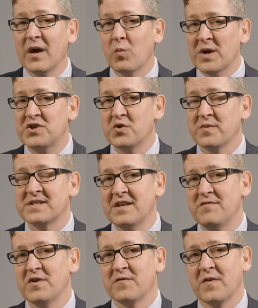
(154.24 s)
Once you
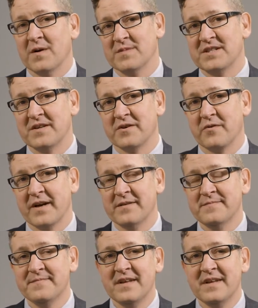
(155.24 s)
receive your pharmacy degree,